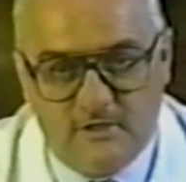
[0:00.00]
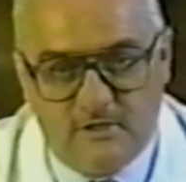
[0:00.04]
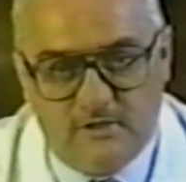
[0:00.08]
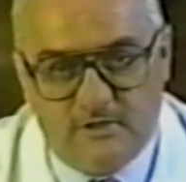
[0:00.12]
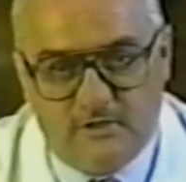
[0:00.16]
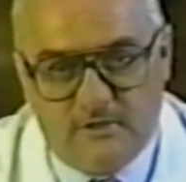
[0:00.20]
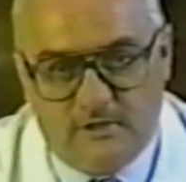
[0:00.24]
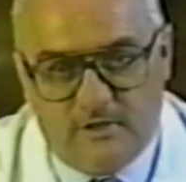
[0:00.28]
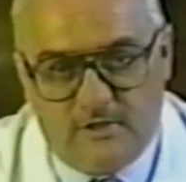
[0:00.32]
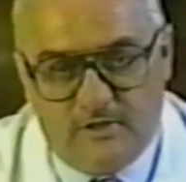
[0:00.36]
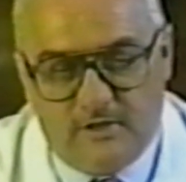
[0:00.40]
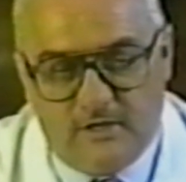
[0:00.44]

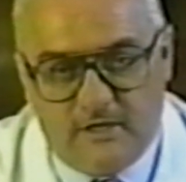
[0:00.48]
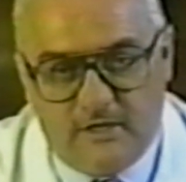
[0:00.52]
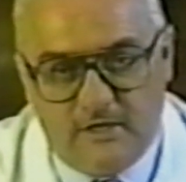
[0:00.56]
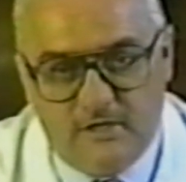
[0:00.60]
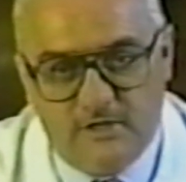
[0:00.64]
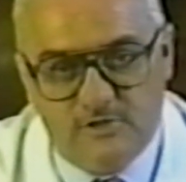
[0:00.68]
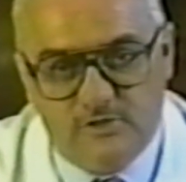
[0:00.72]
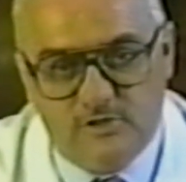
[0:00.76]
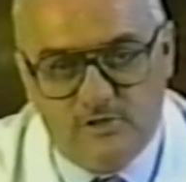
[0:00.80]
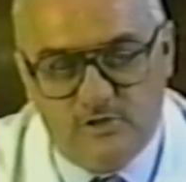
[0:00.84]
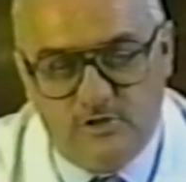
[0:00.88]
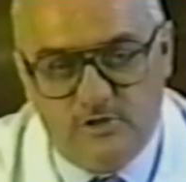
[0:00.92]
The thing
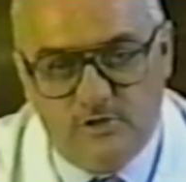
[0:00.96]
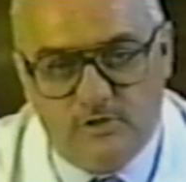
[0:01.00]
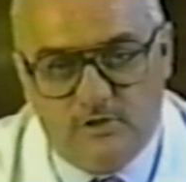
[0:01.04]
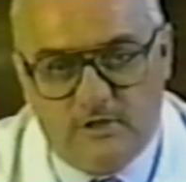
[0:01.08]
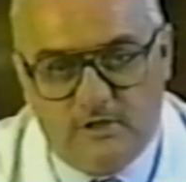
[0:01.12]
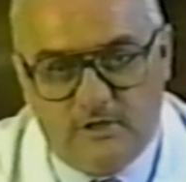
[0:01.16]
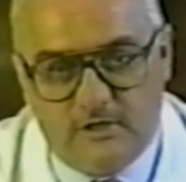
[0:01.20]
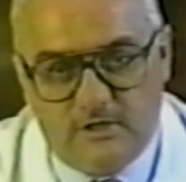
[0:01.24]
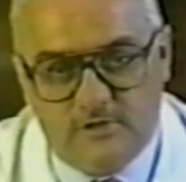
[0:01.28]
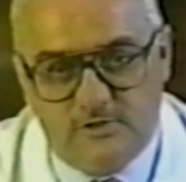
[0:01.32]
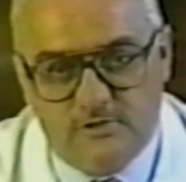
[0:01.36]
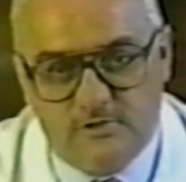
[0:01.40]
is that you can
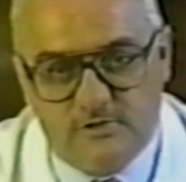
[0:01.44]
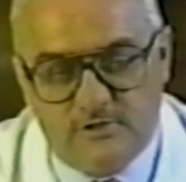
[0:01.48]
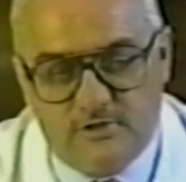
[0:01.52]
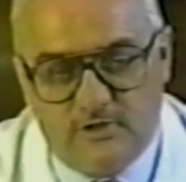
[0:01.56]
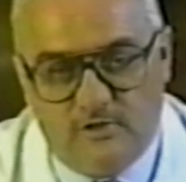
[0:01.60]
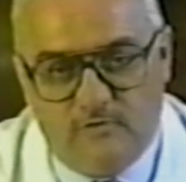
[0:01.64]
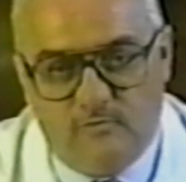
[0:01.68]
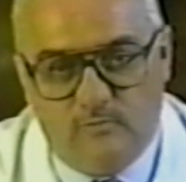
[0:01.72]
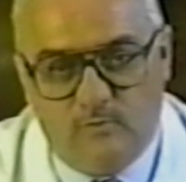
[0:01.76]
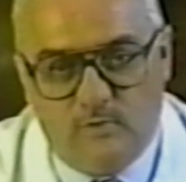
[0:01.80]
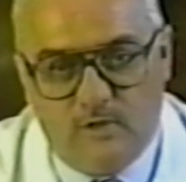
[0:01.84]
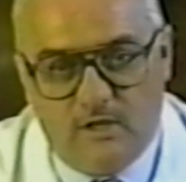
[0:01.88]
get
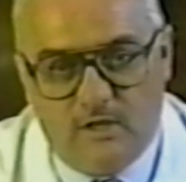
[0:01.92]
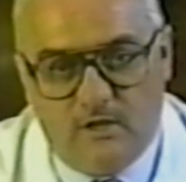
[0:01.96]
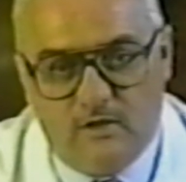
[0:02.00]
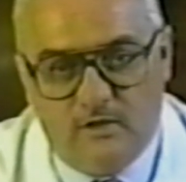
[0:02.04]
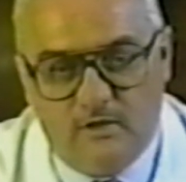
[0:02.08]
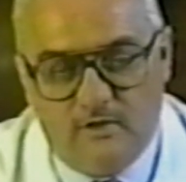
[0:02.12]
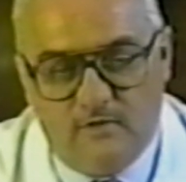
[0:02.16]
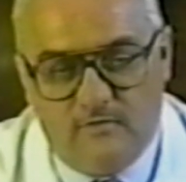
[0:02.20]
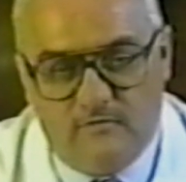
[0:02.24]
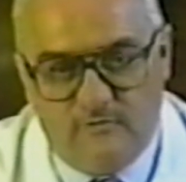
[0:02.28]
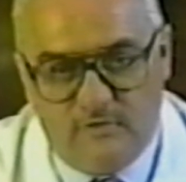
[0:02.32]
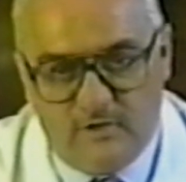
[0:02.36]
yourself well
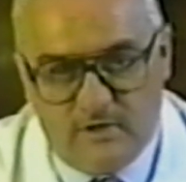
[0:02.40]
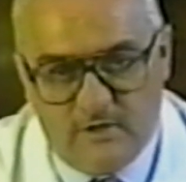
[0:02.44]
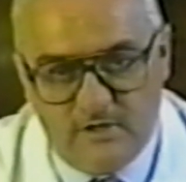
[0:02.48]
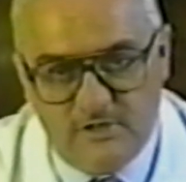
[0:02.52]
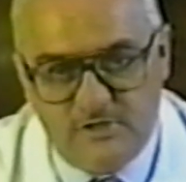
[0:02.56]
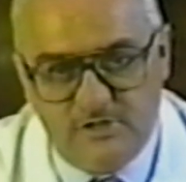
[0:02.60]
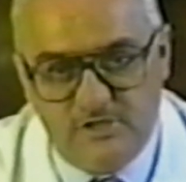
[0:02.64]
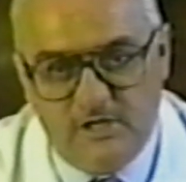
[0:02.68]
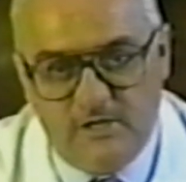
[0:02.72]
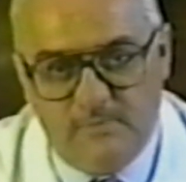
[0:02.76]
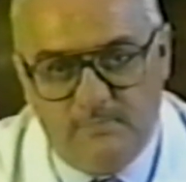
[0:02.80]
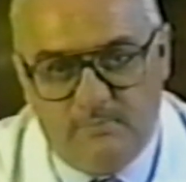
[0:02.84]
very
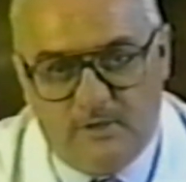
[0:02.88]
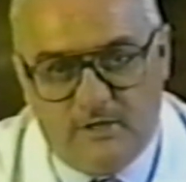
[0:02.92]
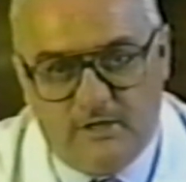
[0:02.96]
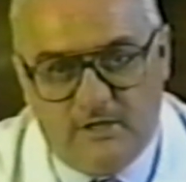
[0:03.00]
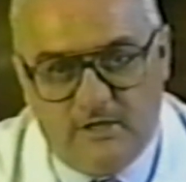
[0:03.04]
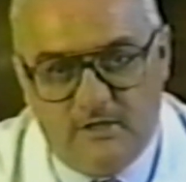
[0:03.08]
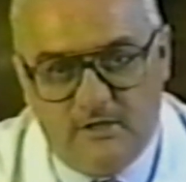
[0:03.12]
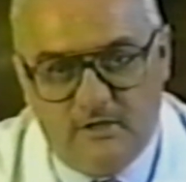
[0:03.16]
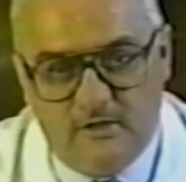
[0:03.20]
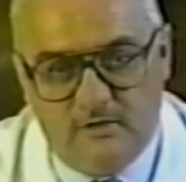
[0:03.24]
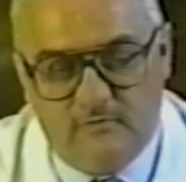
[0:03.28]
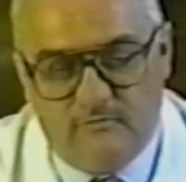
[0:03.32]

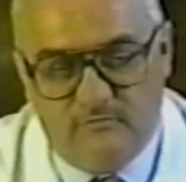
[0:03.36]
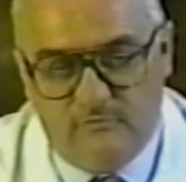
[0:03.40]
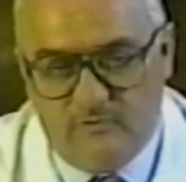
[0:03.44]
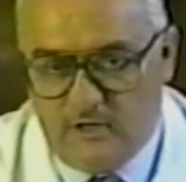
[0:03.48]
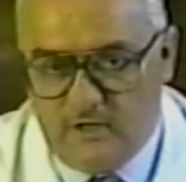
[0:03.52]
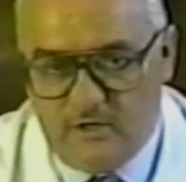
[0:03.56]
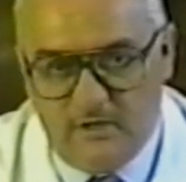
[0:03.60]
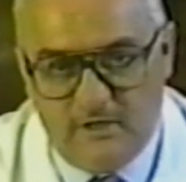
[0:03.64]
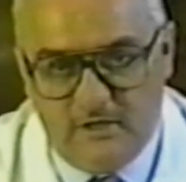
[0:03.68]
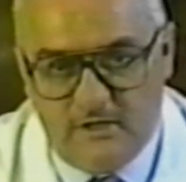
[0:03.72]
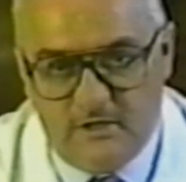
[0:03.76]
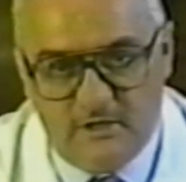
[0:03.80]
cheaply,
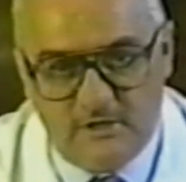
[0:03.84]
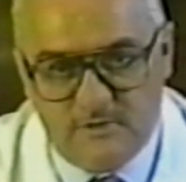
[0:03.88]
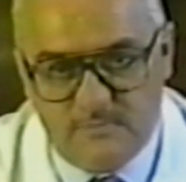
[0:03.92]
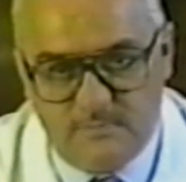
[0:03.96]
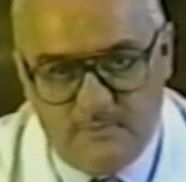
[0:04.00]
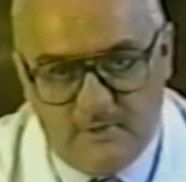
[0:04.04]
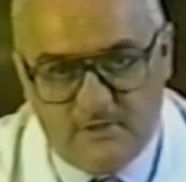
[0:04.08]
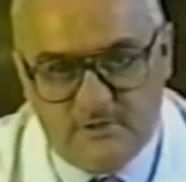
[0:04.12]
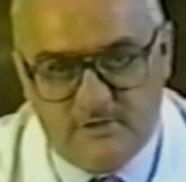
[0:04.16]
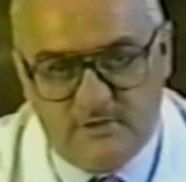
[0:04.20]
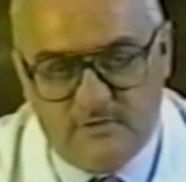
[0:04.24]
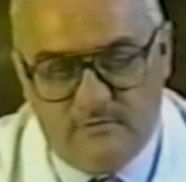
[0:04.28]
very
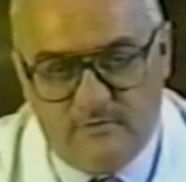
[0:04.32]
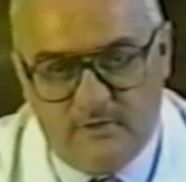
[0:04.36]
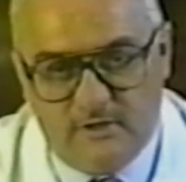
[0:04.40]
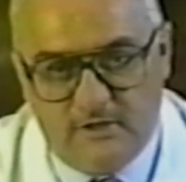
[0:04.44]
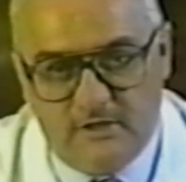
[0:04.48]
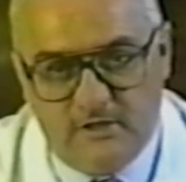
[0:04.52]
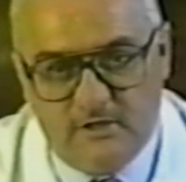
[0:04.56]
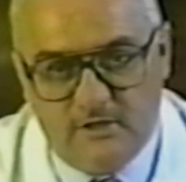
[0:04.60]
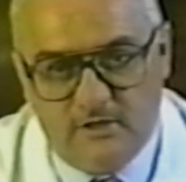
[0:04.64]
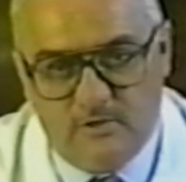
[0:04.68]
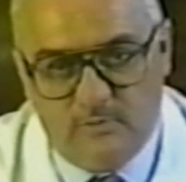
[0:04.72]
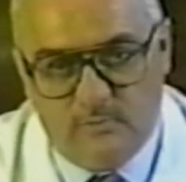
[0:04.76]
inexpensively
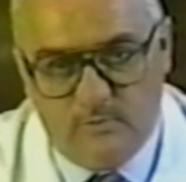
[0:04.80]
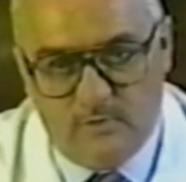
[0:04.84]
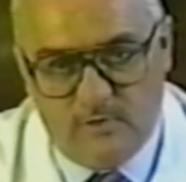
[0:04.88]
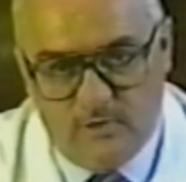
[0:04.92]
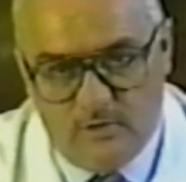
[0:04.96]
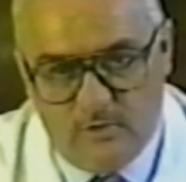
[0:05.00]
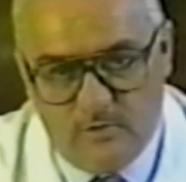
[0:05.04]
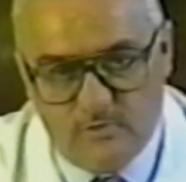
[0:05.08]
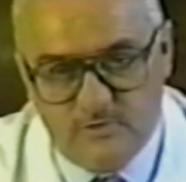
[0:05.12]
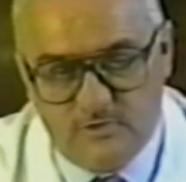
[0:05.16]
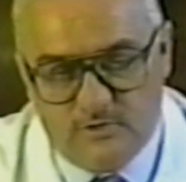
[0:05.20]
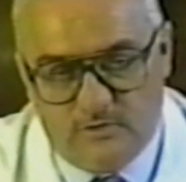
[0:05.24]
with
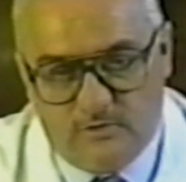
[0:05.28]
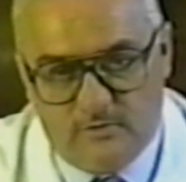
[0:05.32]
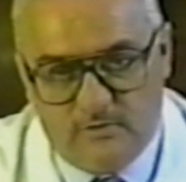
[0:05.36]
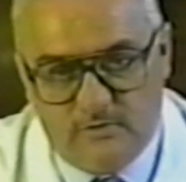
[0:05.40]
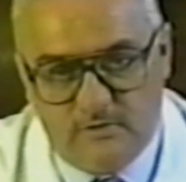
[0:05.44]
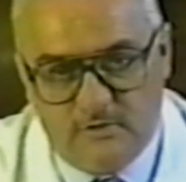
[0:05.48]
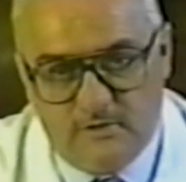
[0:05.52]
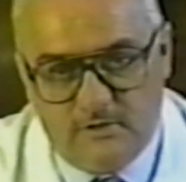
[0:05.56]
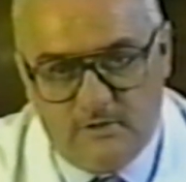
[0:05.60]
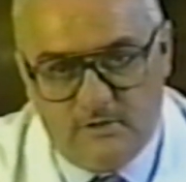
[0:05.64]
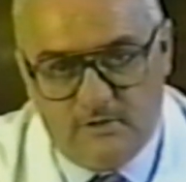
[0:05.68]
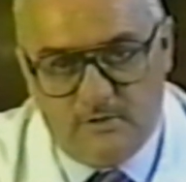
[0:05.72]
ozone,
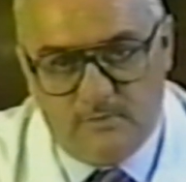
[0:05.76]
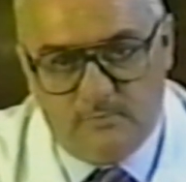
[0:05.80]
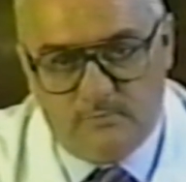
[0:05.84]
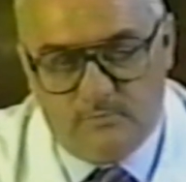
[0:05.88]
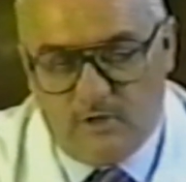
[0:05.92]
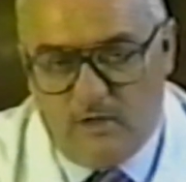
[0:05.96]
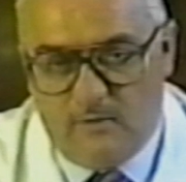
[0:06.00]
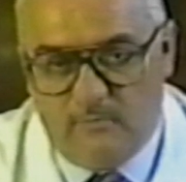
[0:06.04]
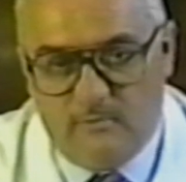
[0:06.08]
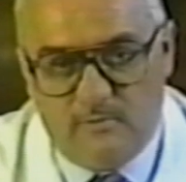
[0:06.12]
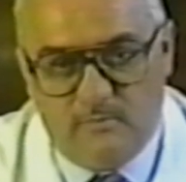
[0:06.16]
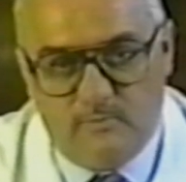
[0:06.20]

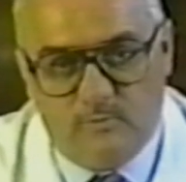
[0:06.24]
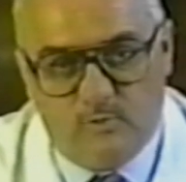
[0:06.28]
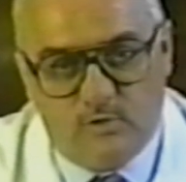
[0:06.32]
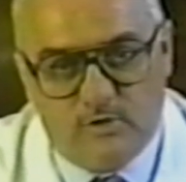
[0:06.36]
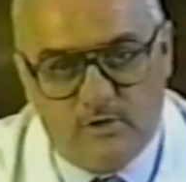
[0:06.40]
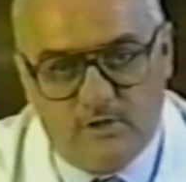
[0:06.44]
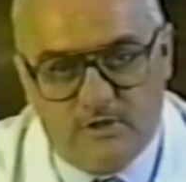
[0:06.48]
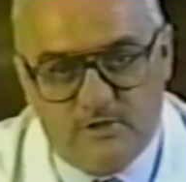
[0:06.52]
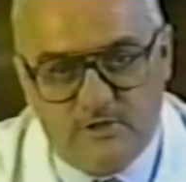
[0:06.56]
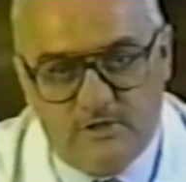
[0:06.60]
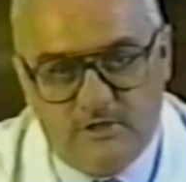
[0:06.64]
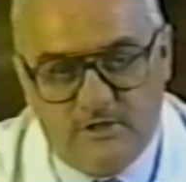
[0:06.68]
probably more
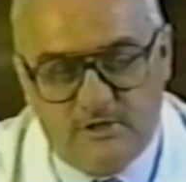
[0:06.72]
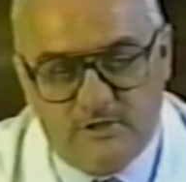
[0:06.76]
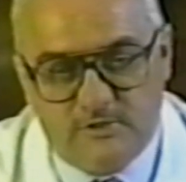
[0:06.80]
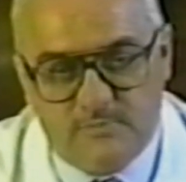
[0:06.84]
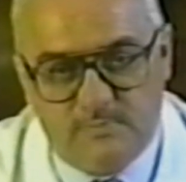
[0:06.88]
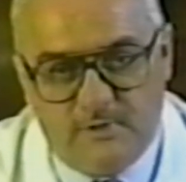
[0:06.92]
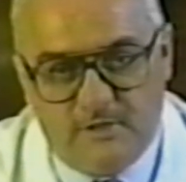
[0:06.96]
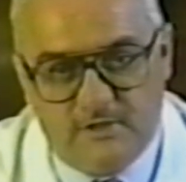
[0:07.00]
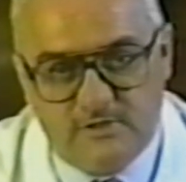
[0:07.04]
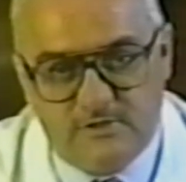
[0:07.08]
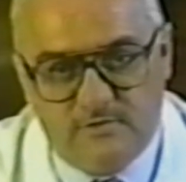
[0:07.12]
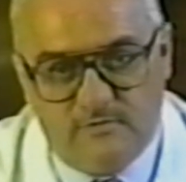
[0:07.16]

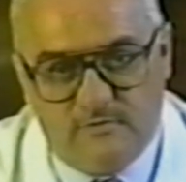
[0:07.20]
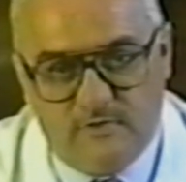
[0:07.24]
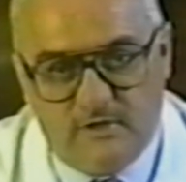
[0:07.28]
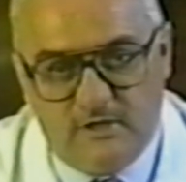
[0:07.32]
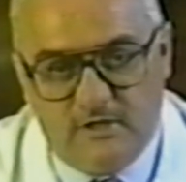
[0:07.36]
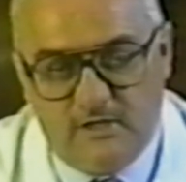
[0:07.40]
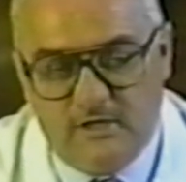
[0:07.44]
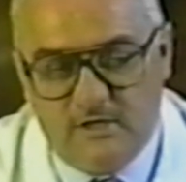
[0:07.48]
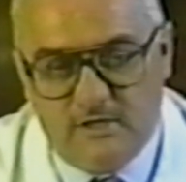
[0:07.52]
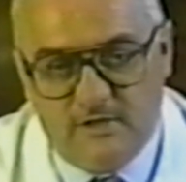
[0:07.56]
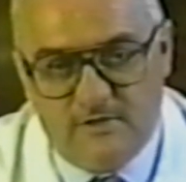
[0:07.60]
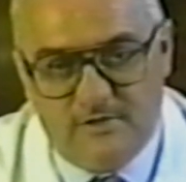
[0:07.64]

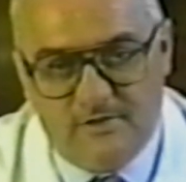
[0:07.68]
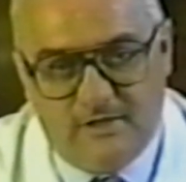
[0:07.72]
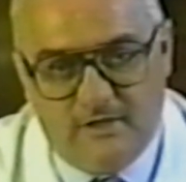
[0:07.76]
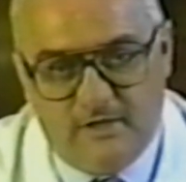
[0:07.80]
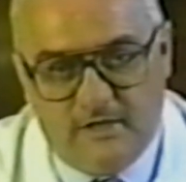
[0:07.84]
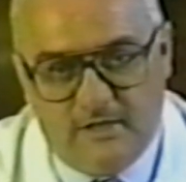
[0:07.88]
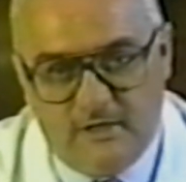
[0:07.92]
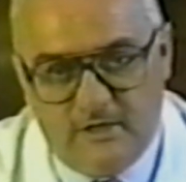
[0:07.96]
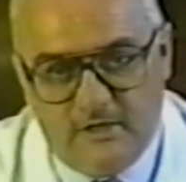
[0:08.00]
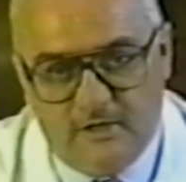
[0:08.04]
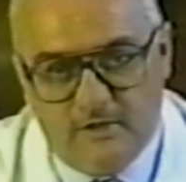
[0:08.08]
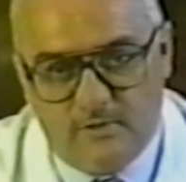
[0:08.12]
inexpensively than
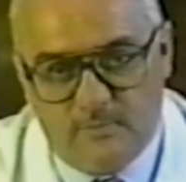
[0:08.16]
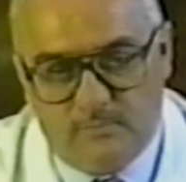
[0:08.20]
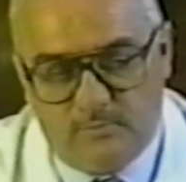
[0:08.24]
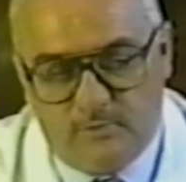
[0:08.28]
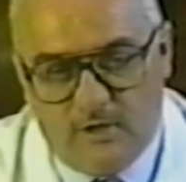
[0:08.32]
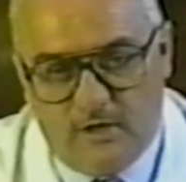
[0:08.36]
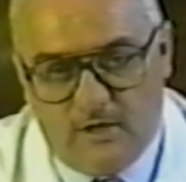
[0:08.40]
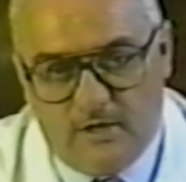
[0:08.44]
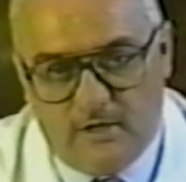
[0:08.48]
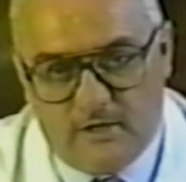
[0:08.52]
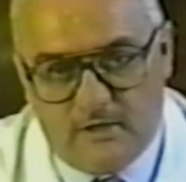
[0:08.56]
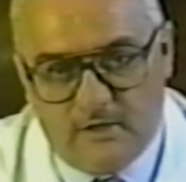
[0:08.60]
any other
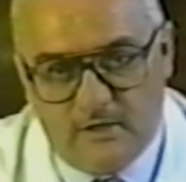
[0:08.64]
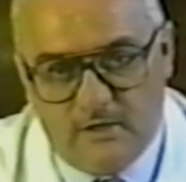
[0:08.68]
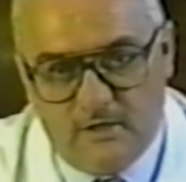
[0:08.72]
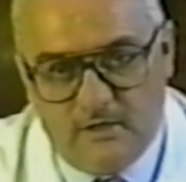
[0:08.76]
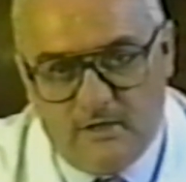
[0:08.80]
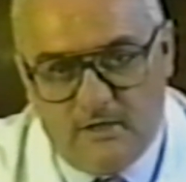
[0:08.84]
product.